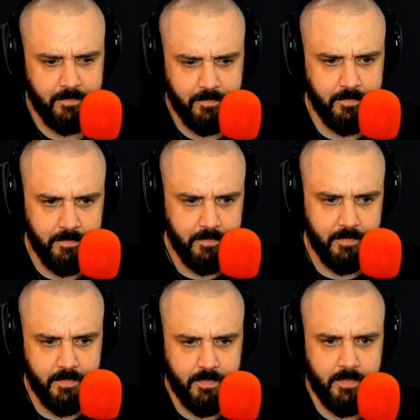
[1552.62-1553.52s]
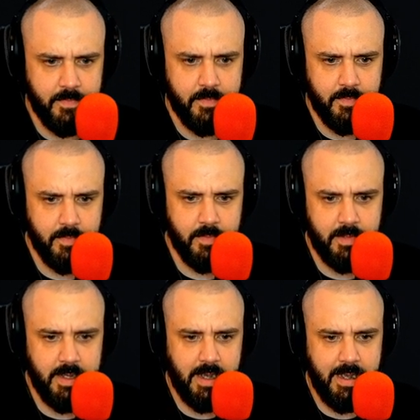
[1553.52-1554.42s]
Well, then I'm gonna do.
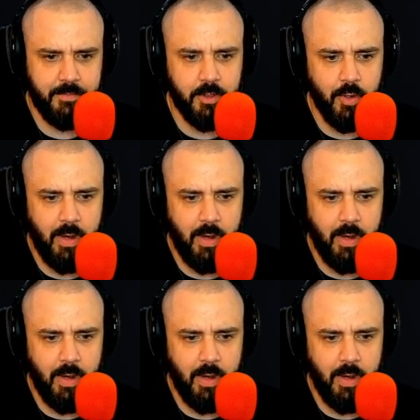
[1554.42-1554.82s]
Yeah, um, I have to um, go.